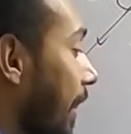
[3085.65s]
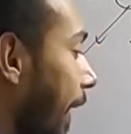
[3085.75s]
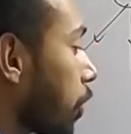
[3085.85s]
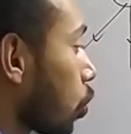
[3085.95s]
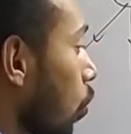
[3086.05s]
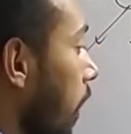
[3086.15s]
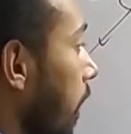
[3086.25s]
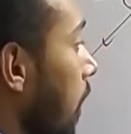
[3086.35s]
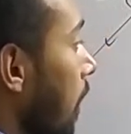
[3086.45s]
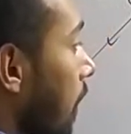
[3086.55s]
That's
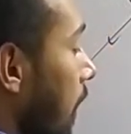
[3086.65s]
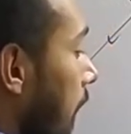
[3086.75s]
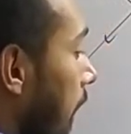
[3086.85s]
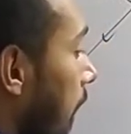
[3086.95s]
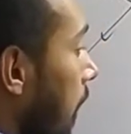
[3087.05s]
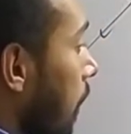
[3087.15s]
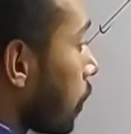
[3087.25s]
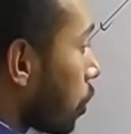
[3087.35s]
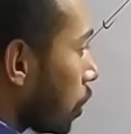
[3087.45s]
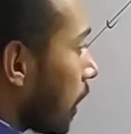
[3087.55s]
why the
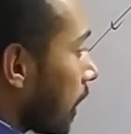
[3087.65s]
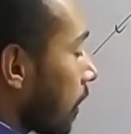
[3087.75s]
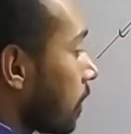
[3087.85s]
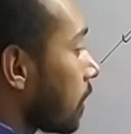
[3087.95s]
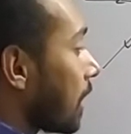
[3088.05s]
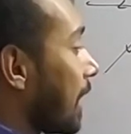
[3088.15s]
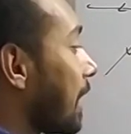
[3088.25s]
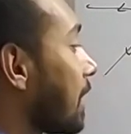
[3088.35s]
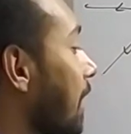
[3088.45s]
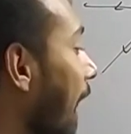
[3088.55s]
charge
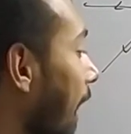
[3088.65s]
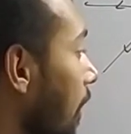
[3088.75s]
is,